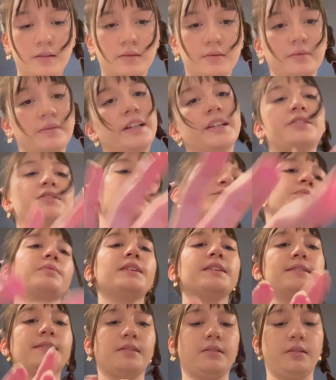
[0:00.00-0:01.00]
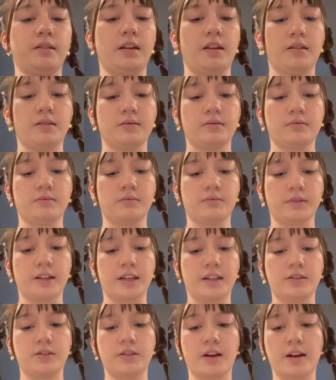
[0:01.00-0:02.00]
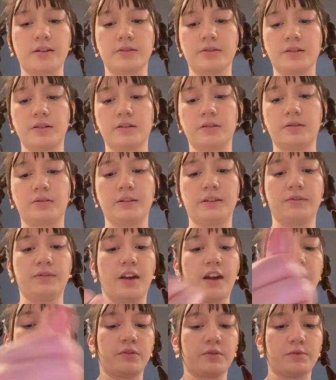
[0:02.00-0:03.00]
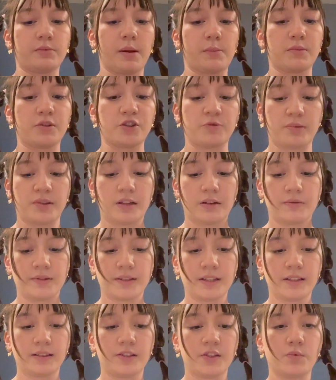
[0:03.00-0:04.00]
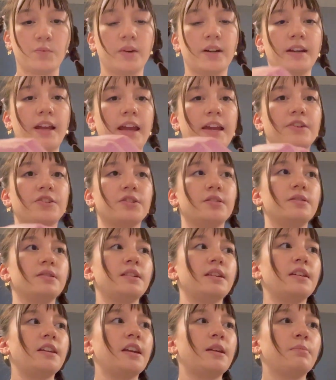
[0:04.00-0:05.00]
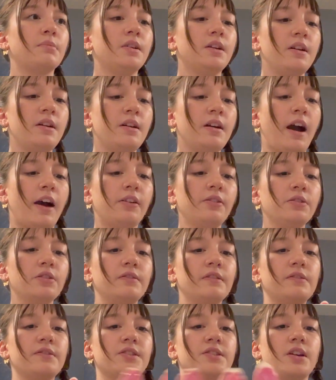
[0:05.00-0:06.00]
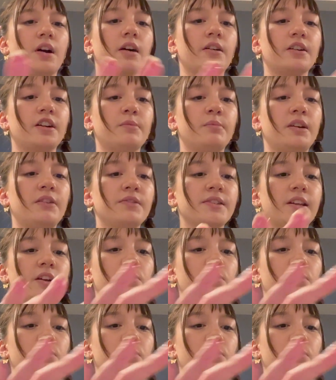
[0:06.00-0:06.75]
like just recently, like I don't know if anyone remembers, but there was like this one Asian team. I don't know if it was soccer, but it was like a